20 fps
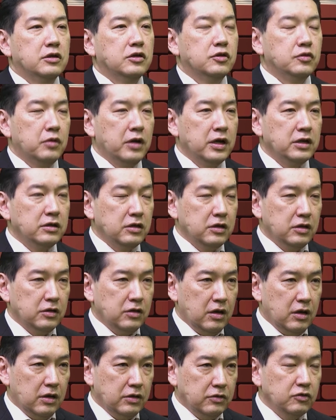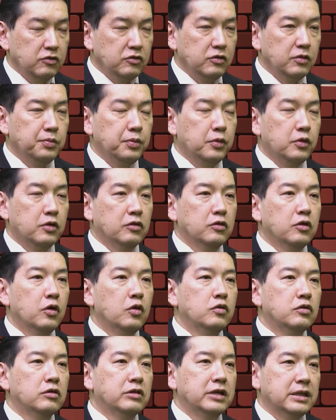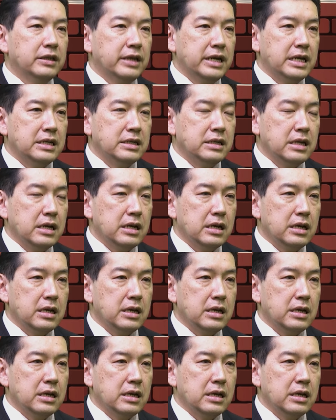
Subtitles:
directed to support locally led